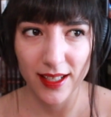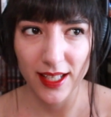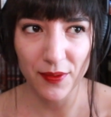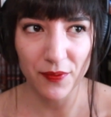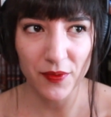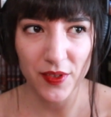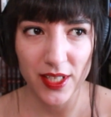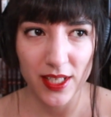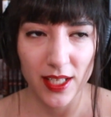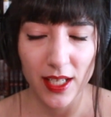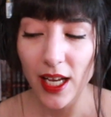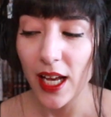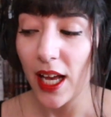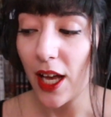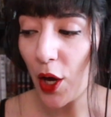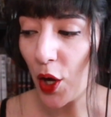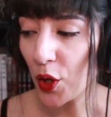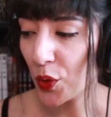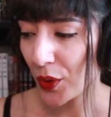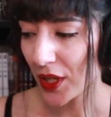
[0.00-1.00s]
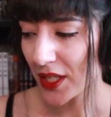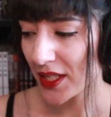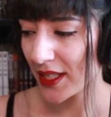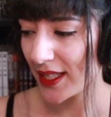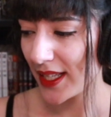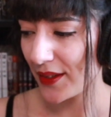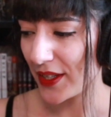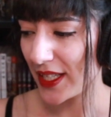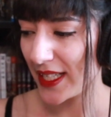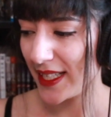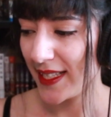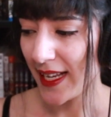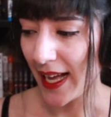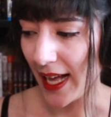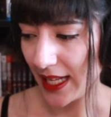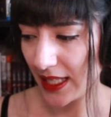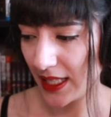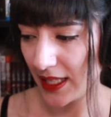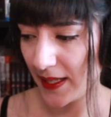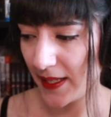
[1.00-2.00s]
even
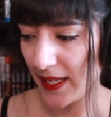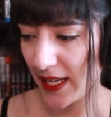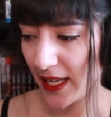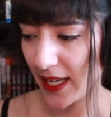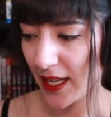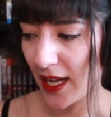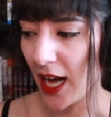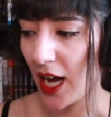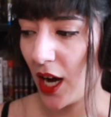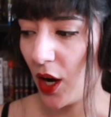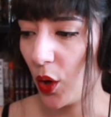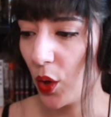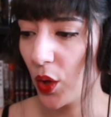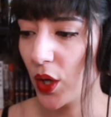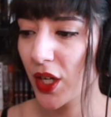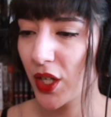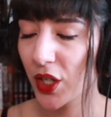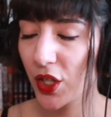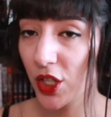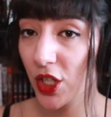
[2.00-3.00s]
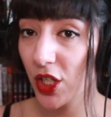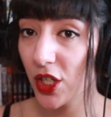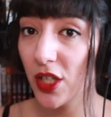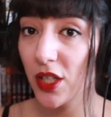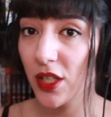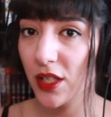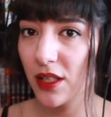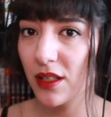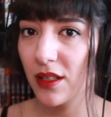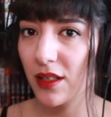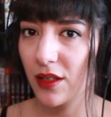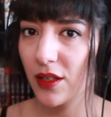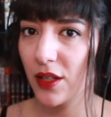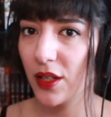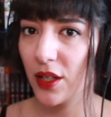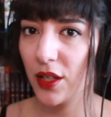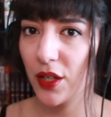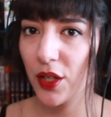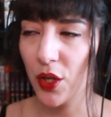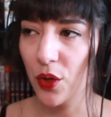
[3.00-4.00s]
testing how good
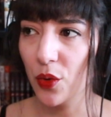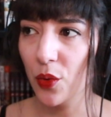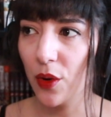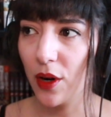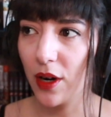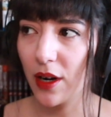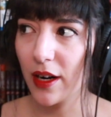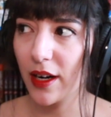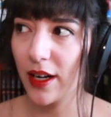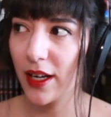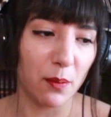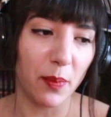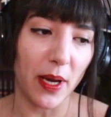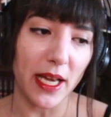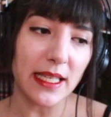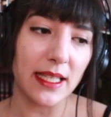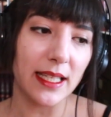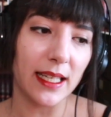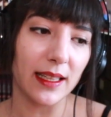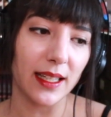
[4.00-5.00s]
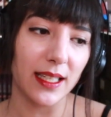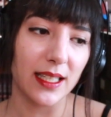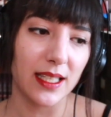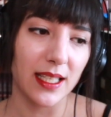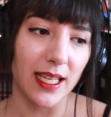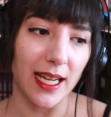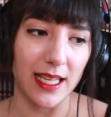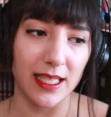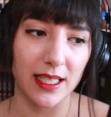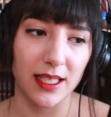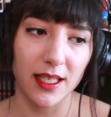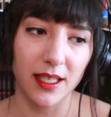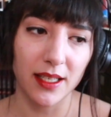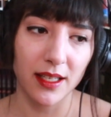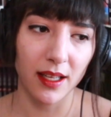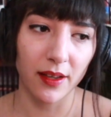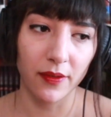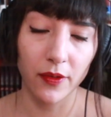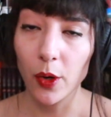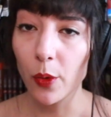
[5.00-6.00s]
you are. He basically
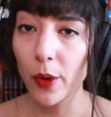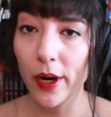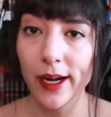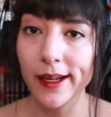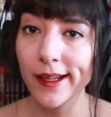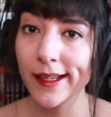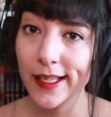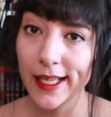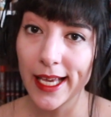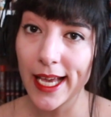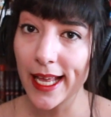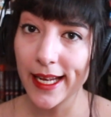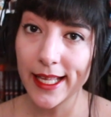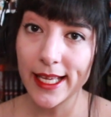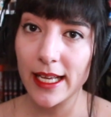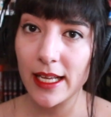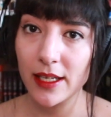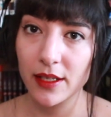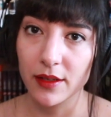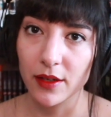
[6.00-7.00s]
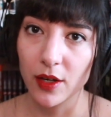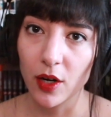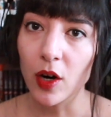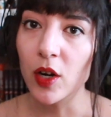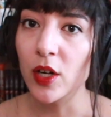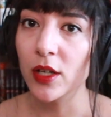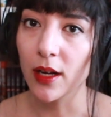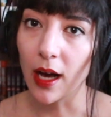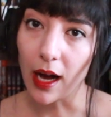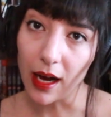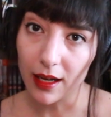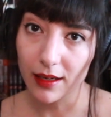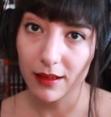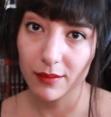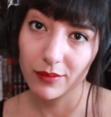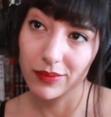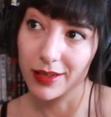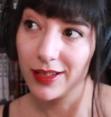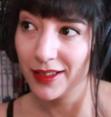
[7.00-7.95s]
tested if you were an idiot or not.